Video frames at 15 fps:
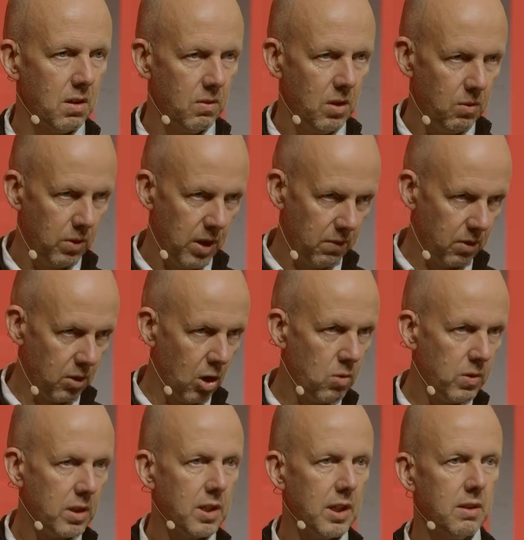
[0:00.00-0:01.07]
We have a low
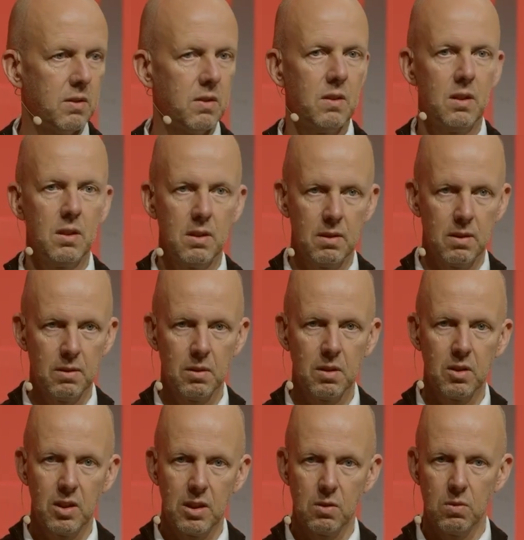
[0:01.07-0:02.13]
intent
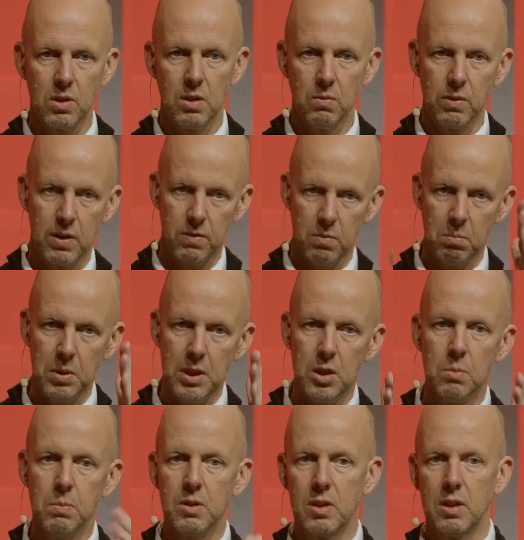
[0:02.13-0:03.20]
category, we have a medium
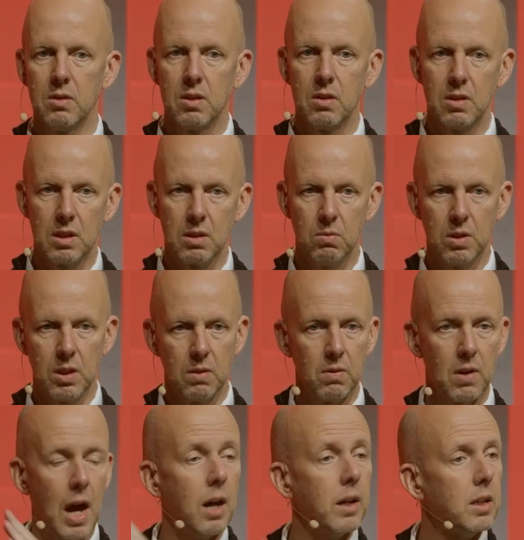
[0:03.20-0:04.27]
intent category, and we have
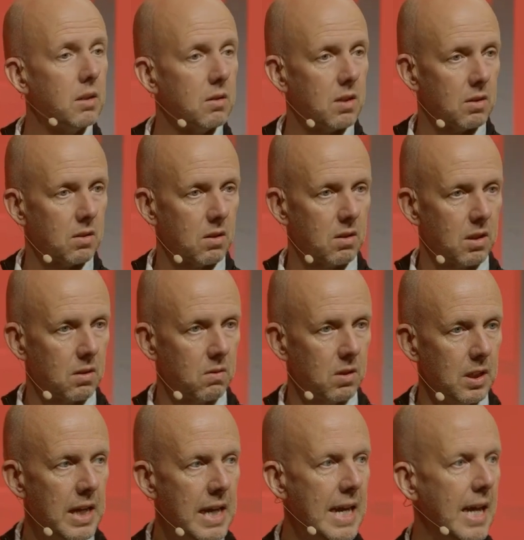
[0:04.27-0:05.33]
a high intent category.
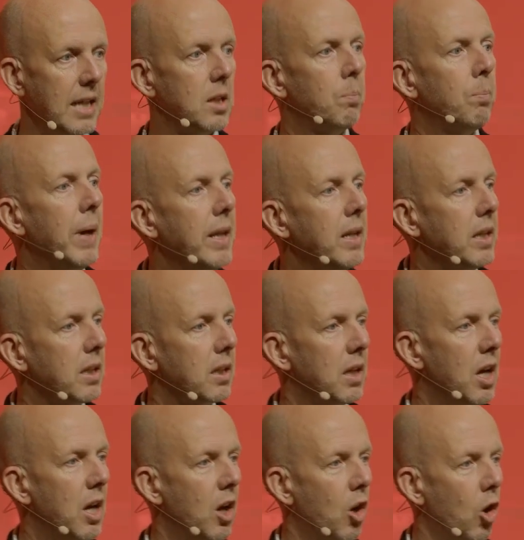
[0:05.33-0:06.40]
And depending
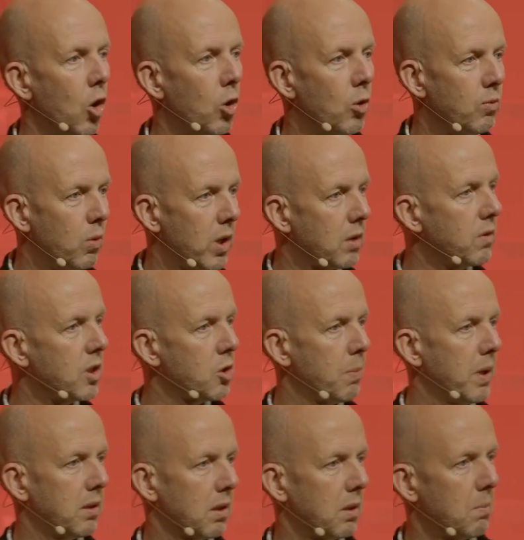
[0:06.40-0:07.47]
on where we
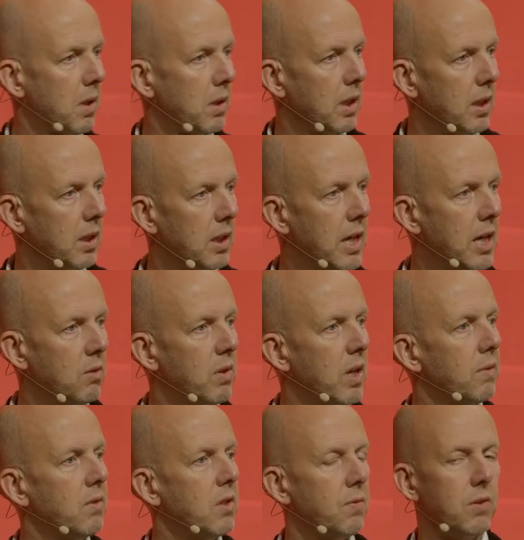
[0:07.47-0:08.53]
spend our money, we have
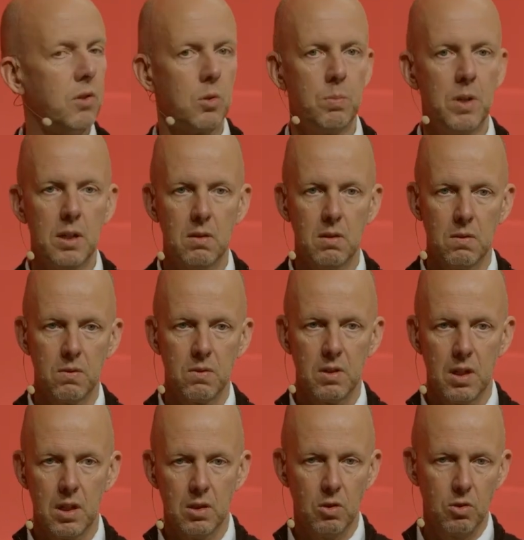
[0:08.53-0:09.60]
different objectives.
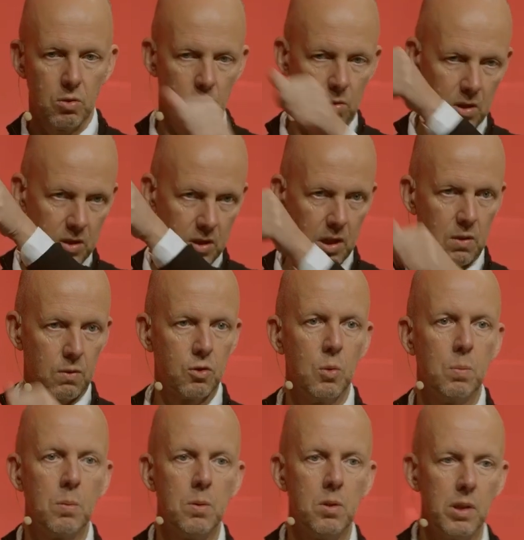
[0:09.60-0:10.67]
You saw this kind of Super
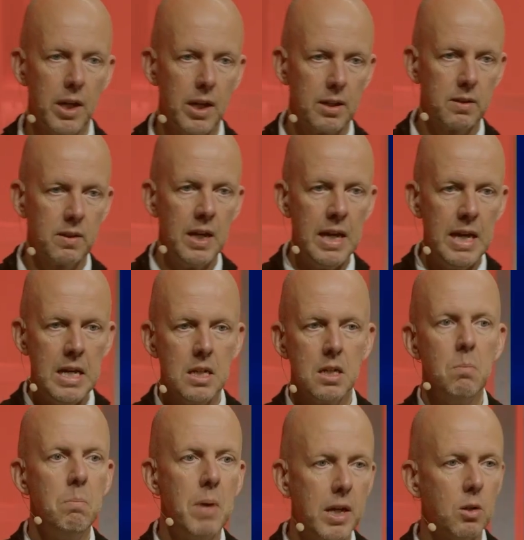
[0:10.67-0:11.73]
Bowl ad. The
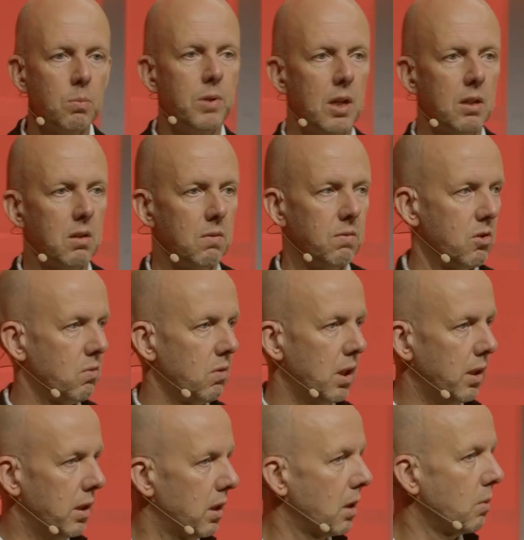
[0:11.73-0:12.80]
main objective is
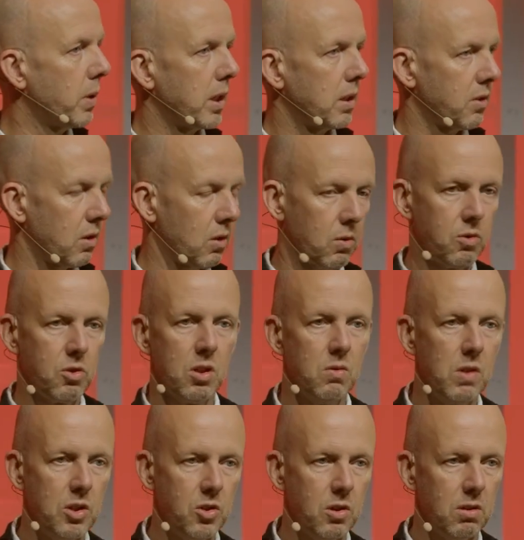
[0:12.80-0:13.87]
really awareness and
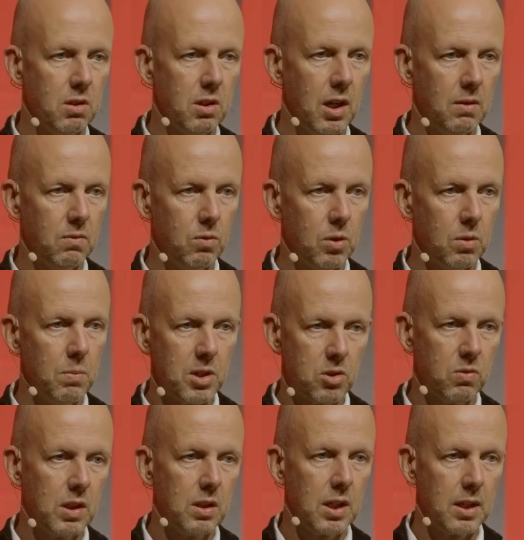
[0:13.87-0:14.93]
consideration, and we're
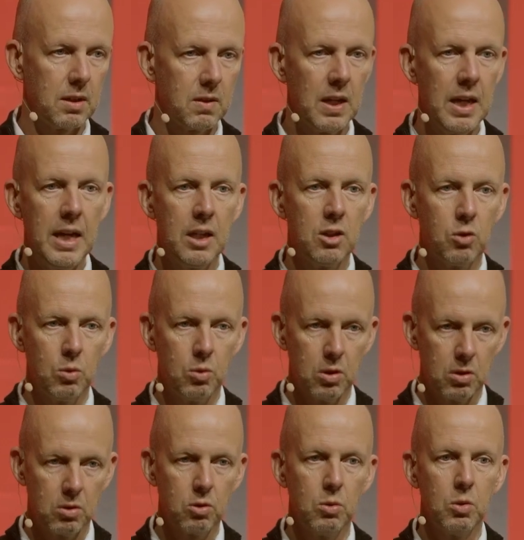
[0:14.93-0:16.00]
measuring that to
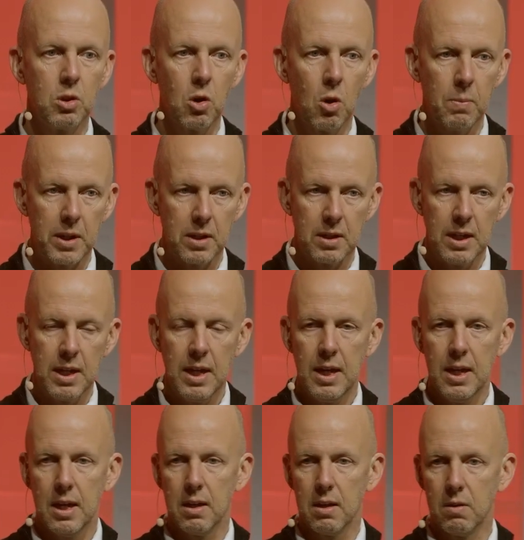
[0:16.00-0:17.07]
the comma.
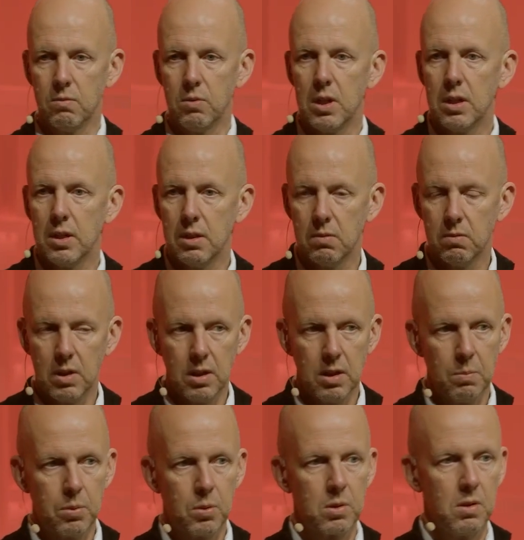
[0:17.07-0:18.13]
Really, really
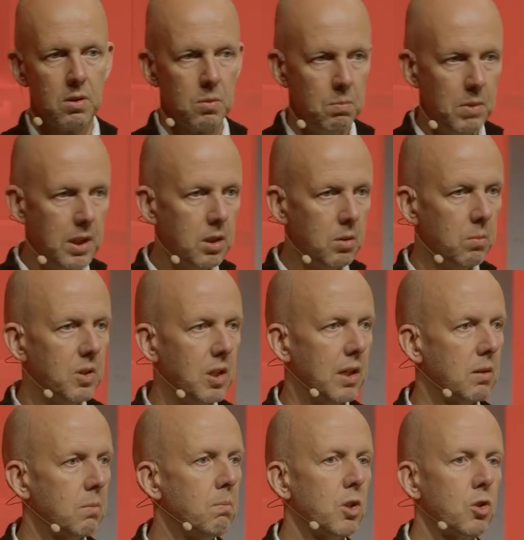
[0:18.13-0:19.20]
important. Medium
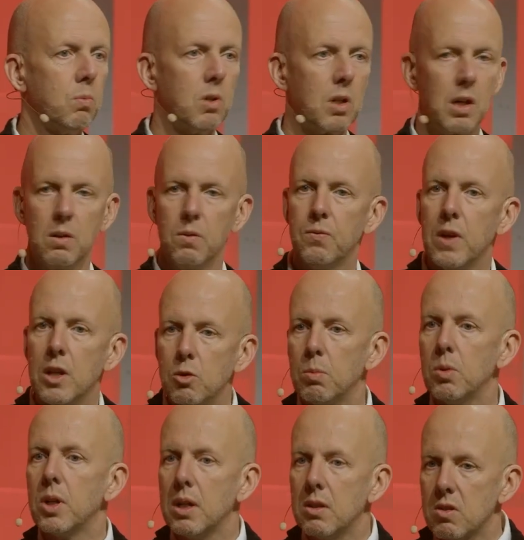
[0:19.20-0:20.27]
intent, much more kind of Facebook,
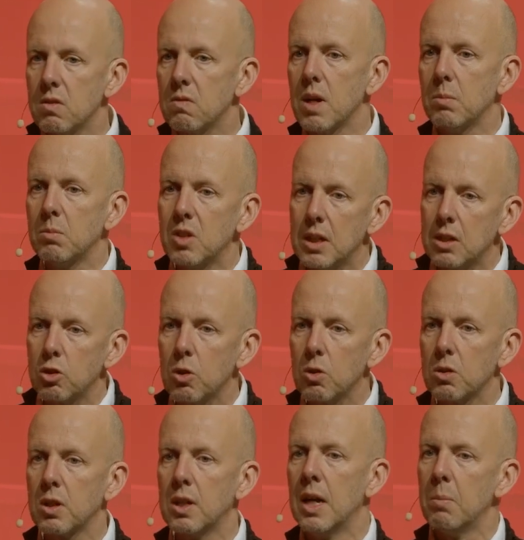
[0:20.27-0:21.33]
Instagram,
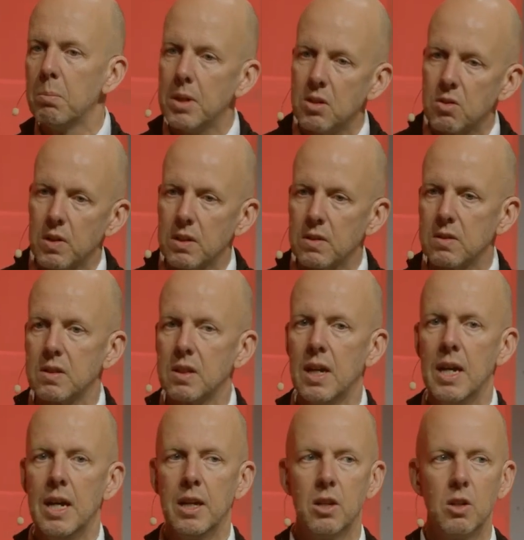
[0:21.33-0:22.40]
TikTok, Pinterest.
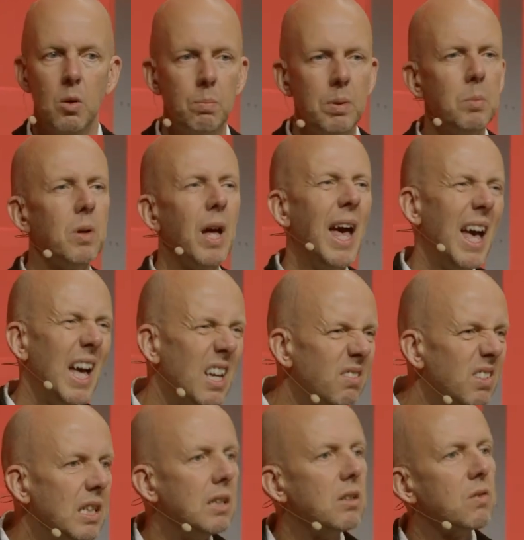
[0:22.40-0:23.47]
People have an
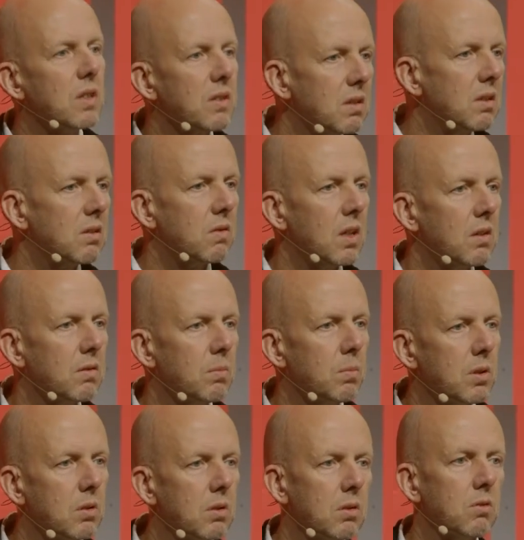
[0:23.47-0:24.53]
interest in travel, but
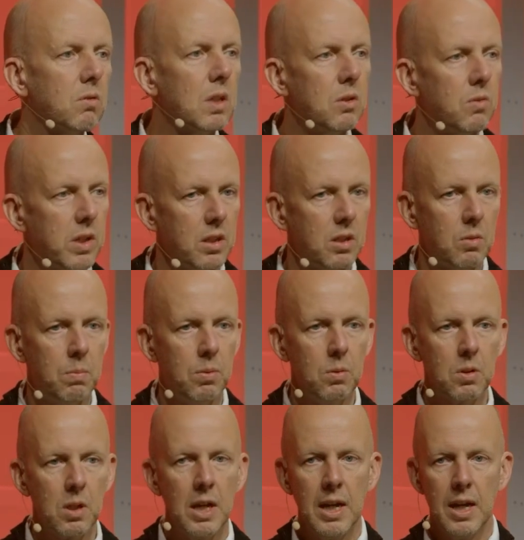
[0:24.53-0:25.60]
they're not really ready to book.
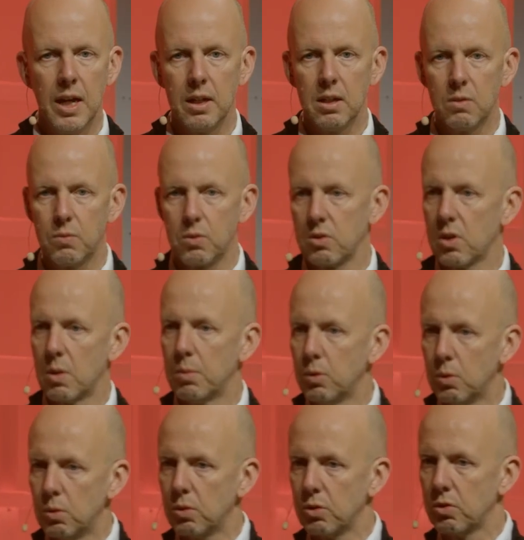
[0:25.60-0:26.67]
And then, for example,
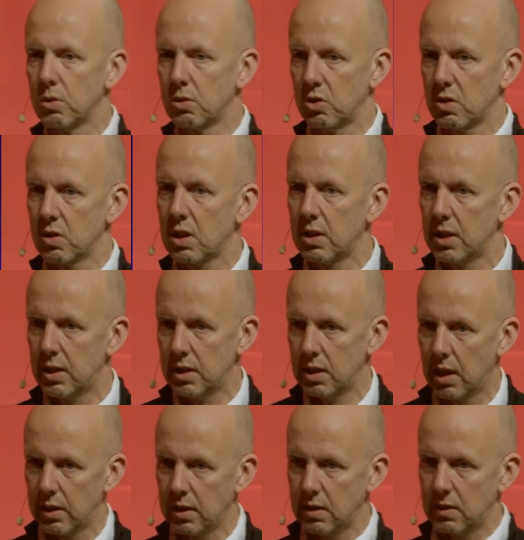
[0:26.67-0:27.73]
Google search is clearly a
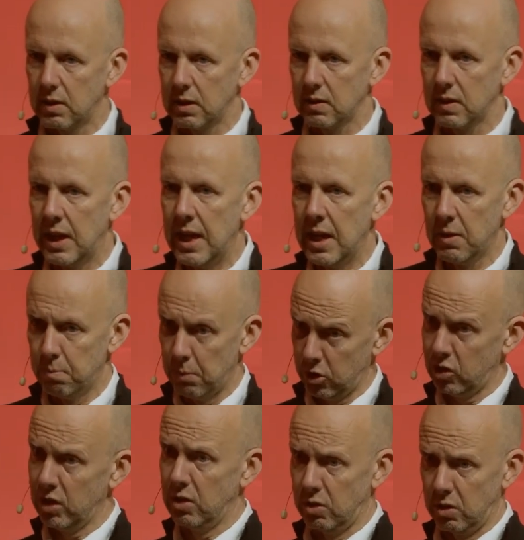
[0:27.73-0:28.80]
high intent, much
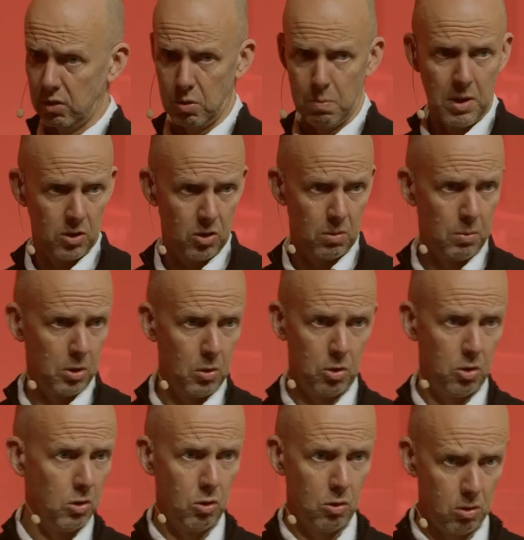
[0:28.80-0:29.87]
easier to measure because you
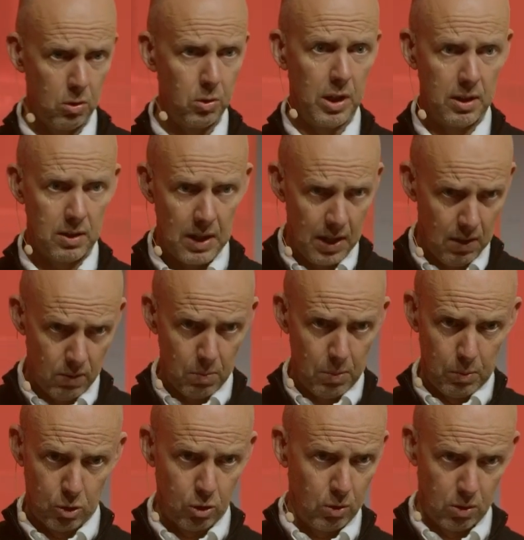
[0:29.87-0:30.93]
just look at when people
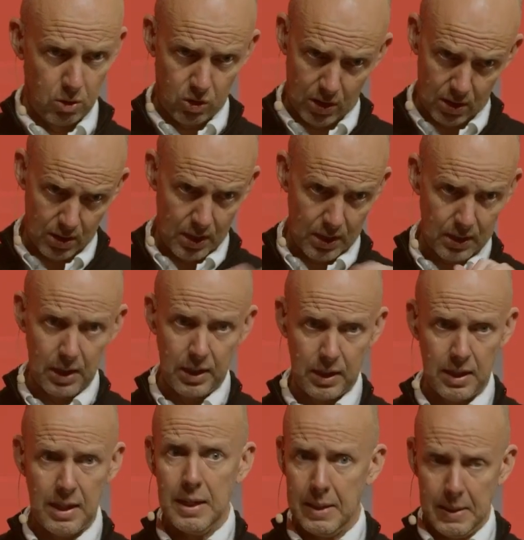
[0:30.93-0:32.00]
search and they click,
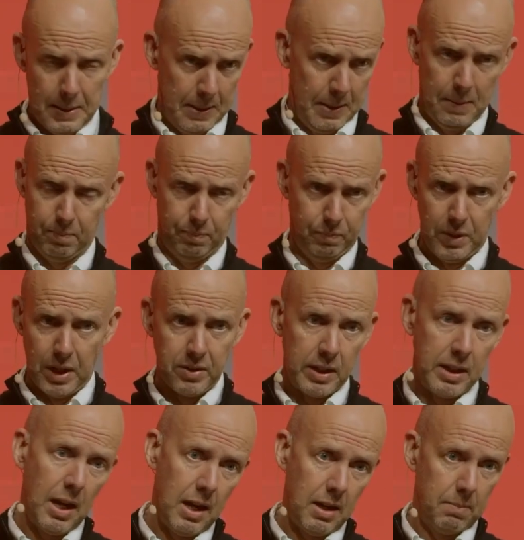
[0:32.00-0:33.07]
they say,
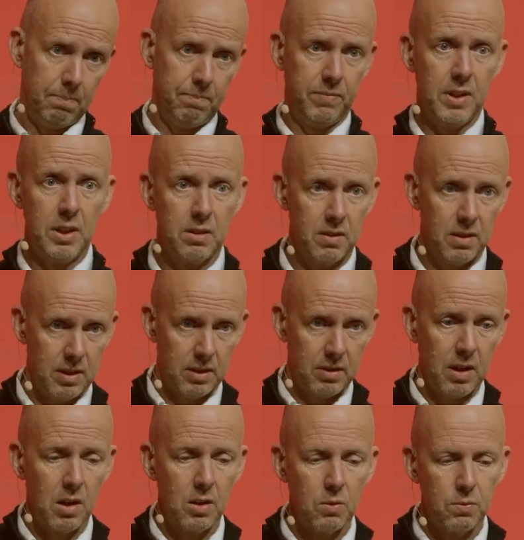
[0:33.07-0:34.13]
that
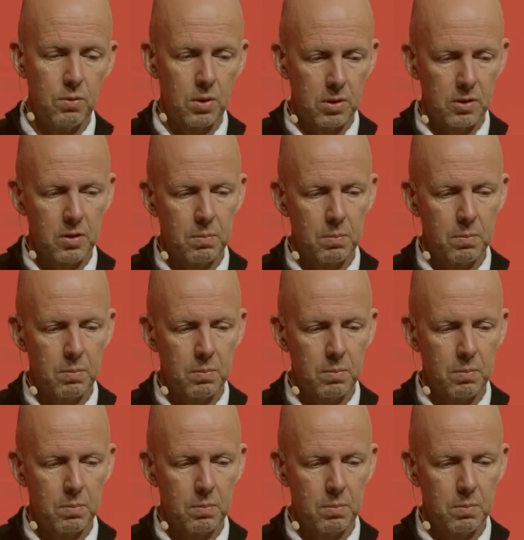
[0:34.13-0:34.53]
kind of worked.